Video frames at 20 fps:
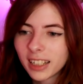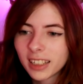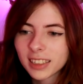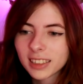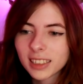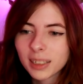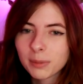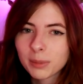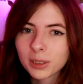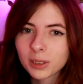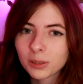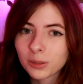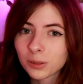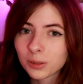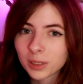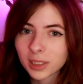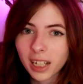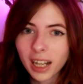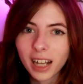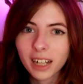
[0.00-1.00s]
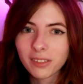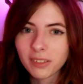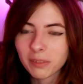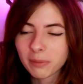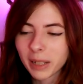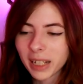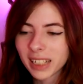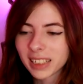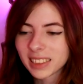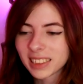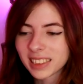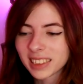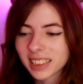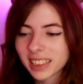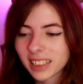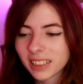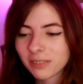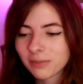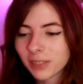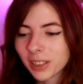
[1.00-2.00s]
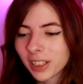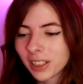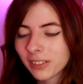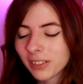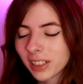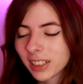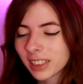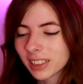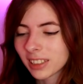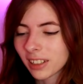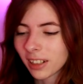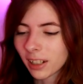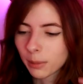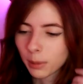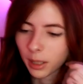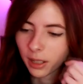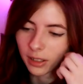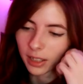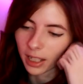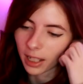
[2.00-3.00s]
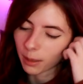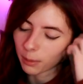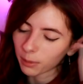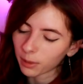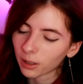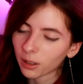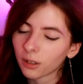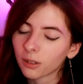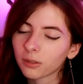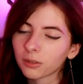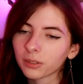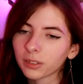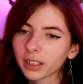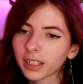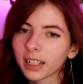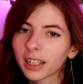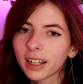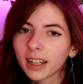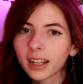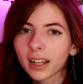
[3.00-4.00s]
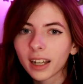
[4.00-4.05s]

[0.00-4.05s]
This episode was kind of a mess, and I'm very, very sorry about that, but hopefully